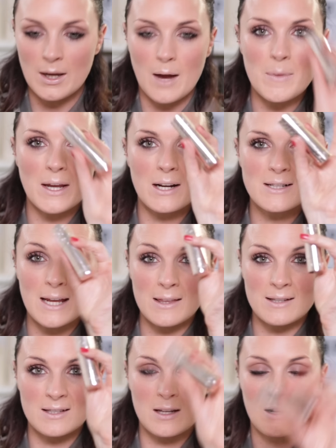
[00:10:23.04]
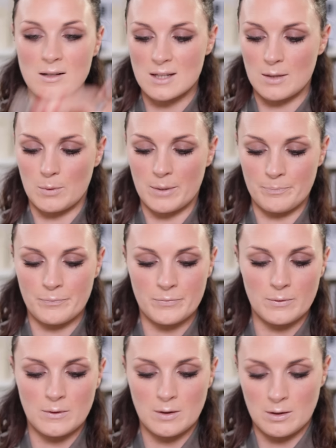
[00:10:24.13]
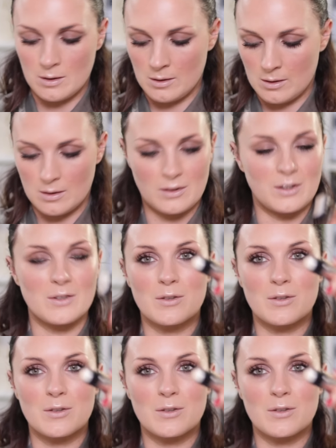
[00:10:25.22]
I'm then going to take this Ciate one. You can